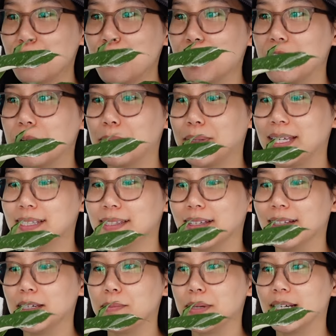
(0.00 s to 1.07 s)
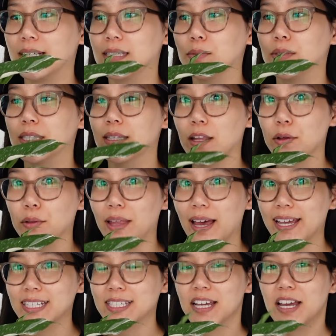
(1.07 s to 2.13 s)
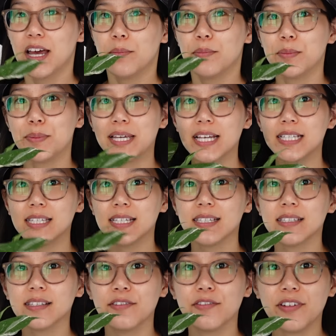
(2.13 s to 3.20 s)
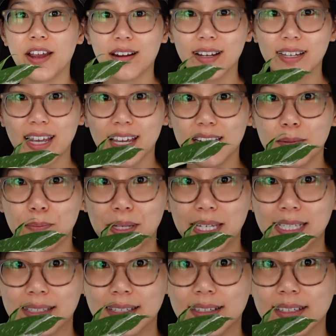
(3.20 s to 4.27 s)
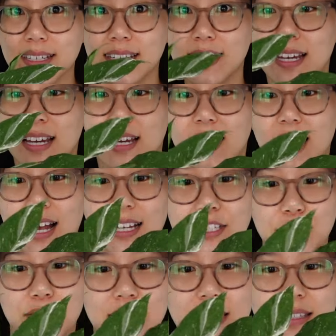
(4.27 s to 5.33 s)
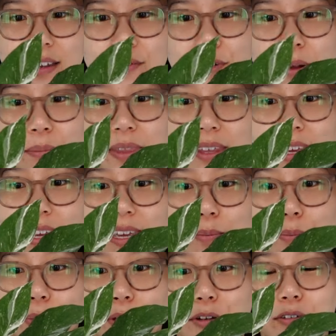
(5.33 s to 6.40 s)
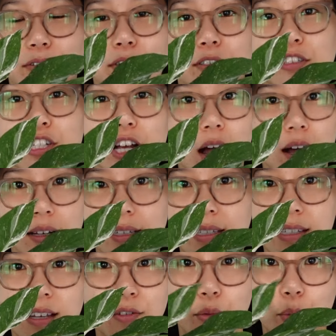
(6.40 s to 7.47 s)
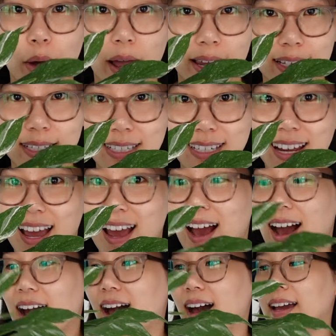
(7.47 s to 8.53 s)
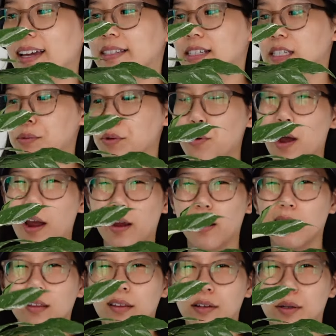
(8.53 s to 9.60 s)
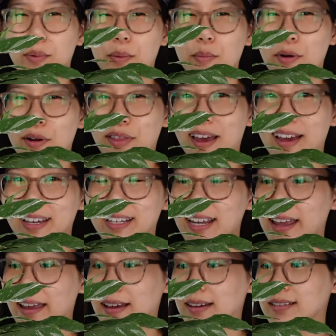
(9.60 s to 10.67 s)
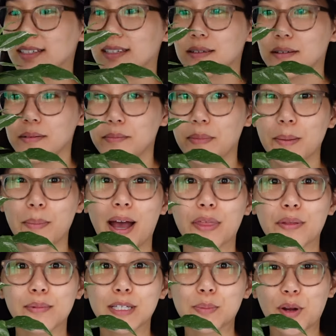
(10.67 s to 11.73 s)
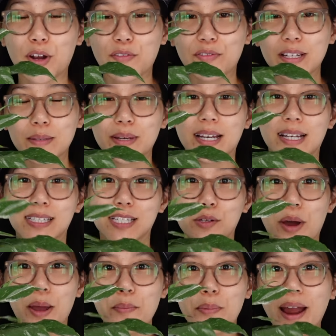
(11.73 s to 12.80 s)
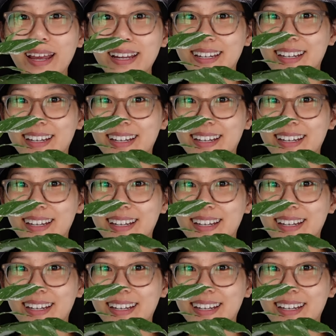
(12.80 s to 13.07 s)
wanted a peace lily because it was low light, but because this is a variegated peace lily, as you can see from the beautiful chunks of white, it does require a little bit more light, and my bathroom is perfect because it's quite bright in